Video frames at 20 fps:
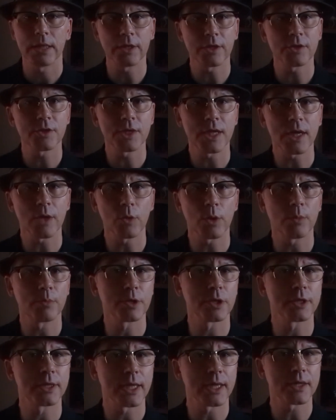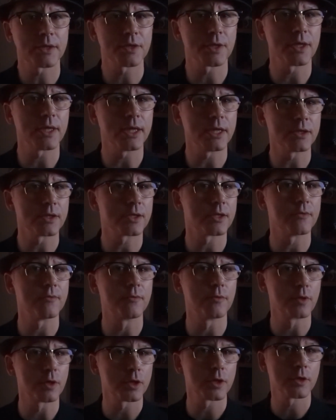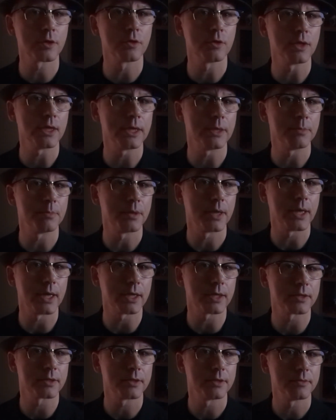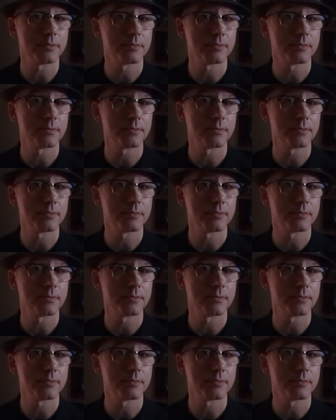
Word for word: Here's how it protects against vertical impact.